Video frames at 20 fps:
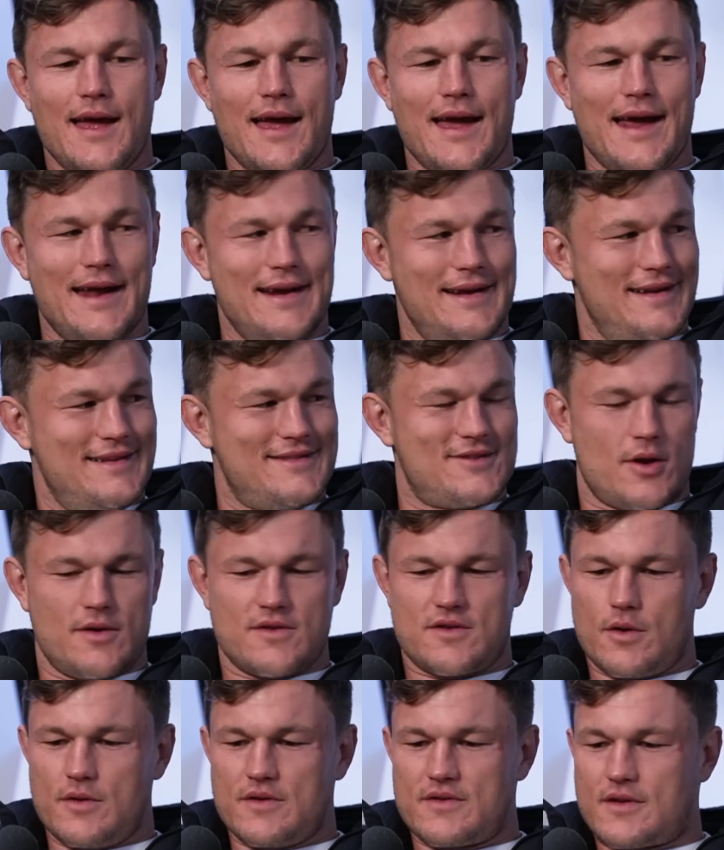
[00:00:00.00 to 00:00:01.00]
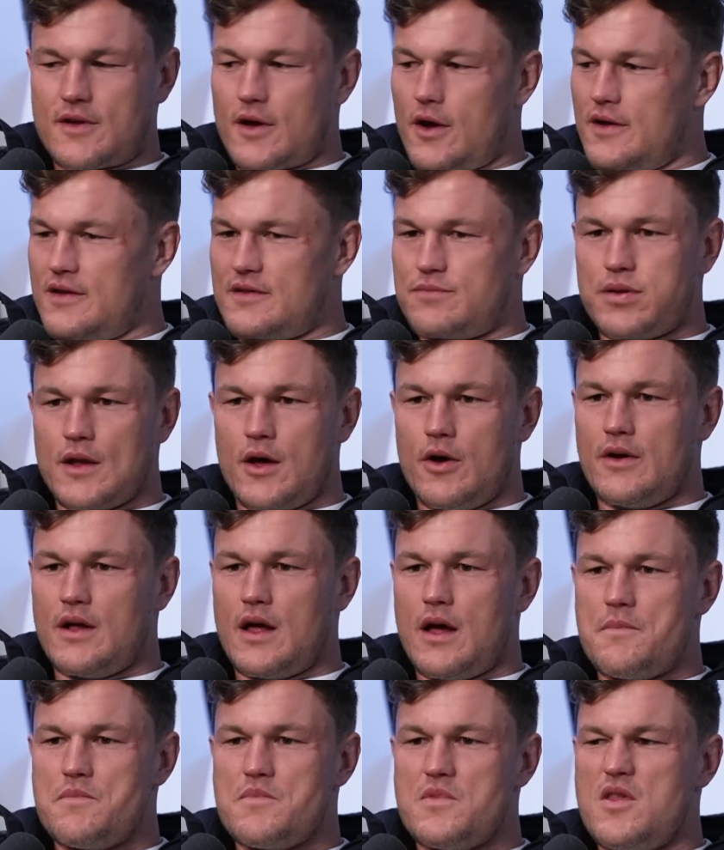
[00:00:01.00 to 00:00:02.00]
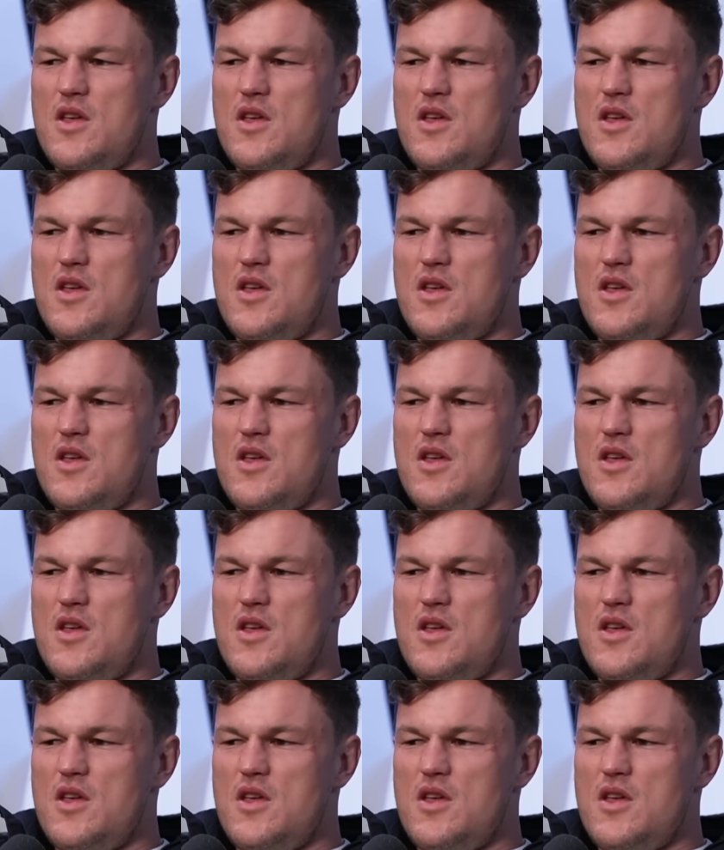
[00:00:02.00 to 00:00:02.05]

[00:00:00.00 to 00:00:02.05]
And in Cody's blowing up.